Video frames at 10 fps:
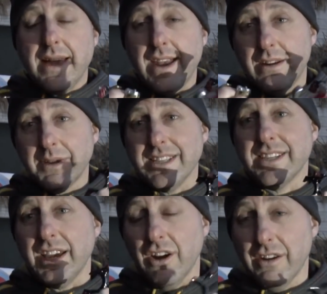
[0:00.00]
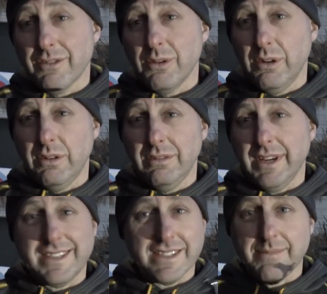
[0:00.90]
And I'm going to say, overall,
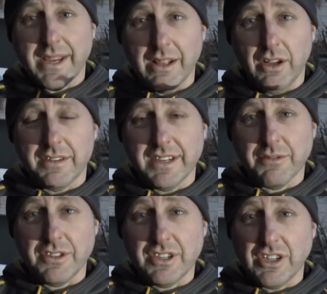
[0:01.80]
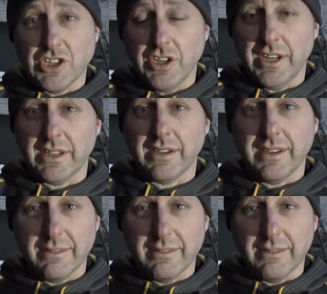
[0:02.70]
it doesn't make a lot of difference to your shooting.